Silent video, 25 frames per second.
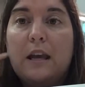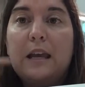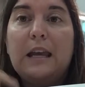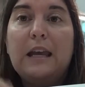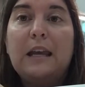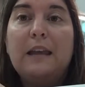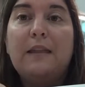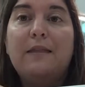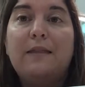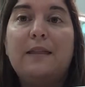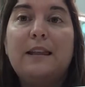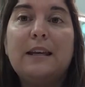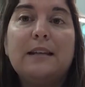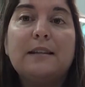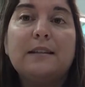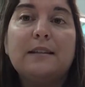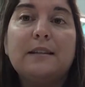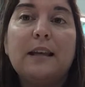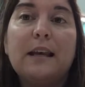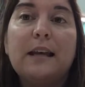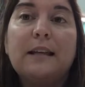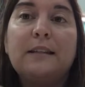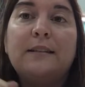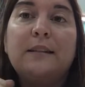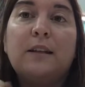in this
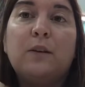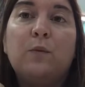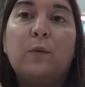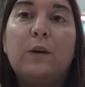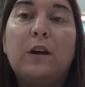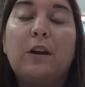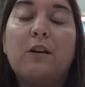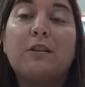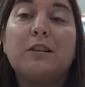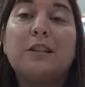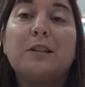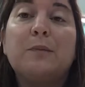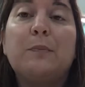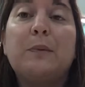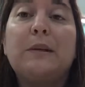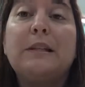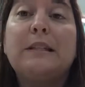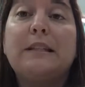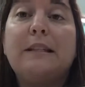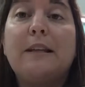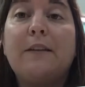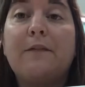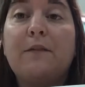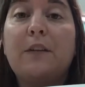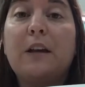lesson we are
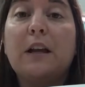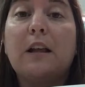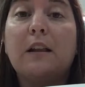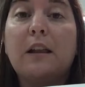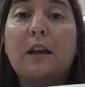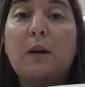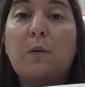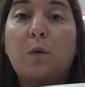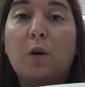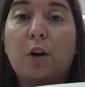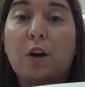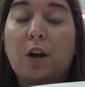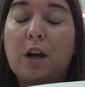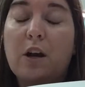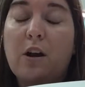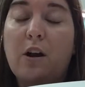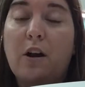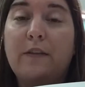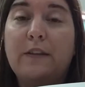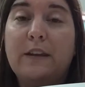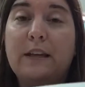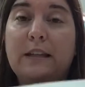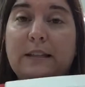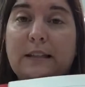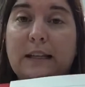specifically working
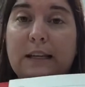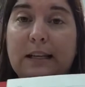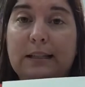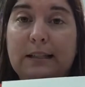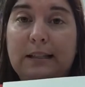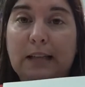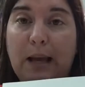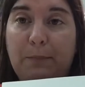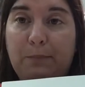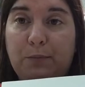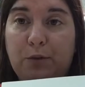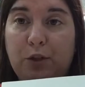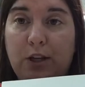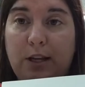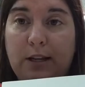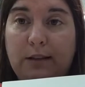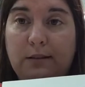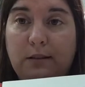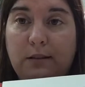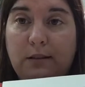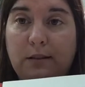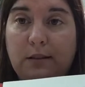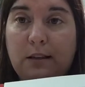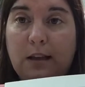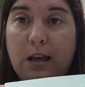on these exceptions.